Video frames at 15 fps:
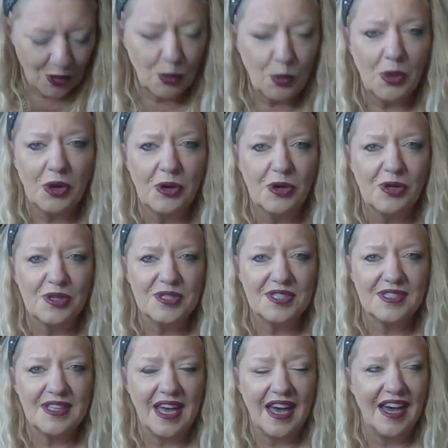
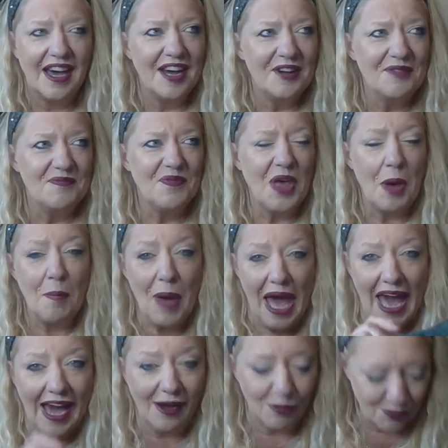was £1.
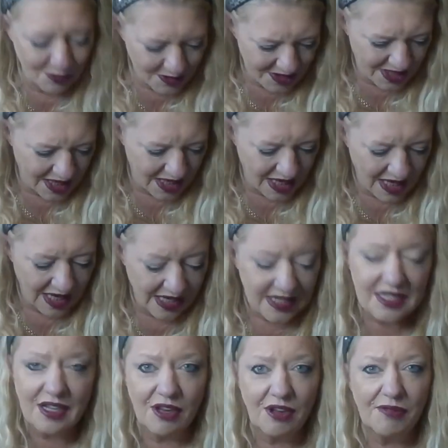And
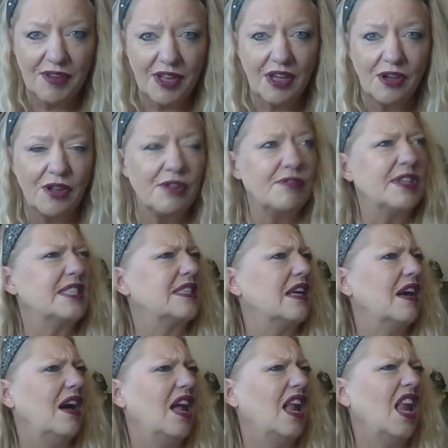it's a lovely colour. It's
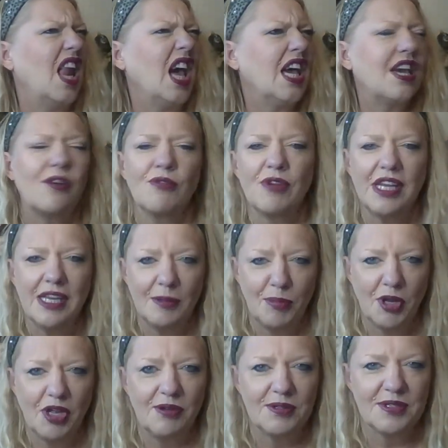a light greeny
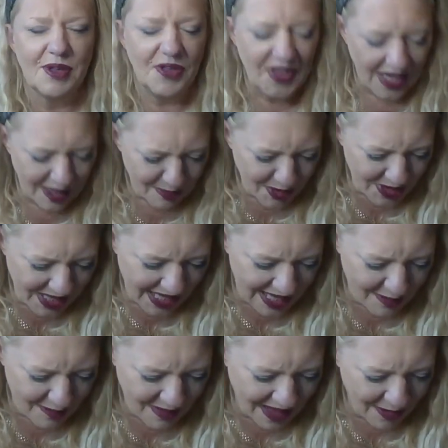blue. So I think I'm going to
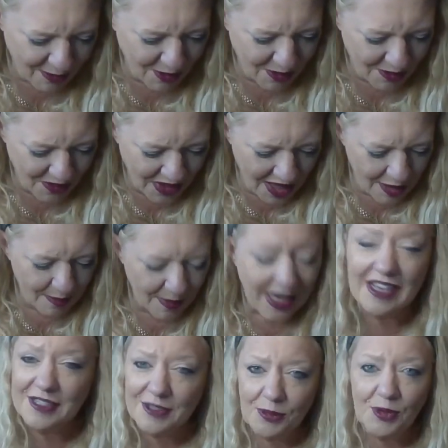keep that one,
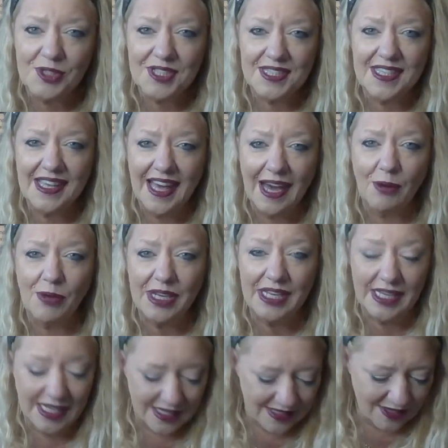because I want to see how it
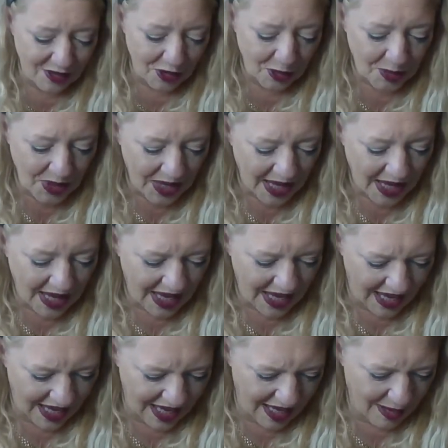knits up.
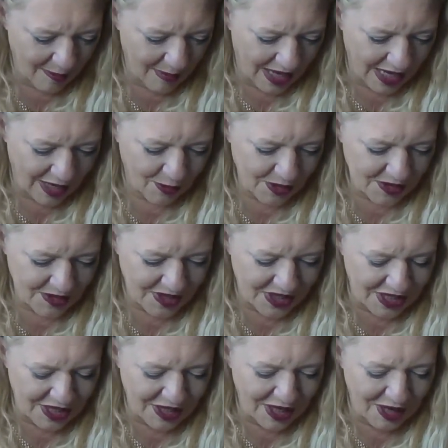And I want,
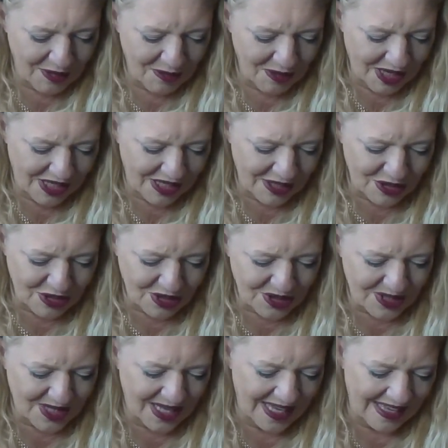you know, when you
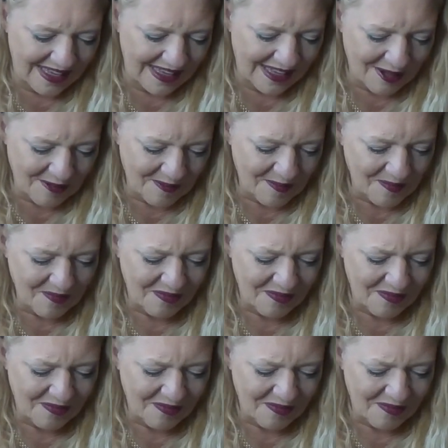just think,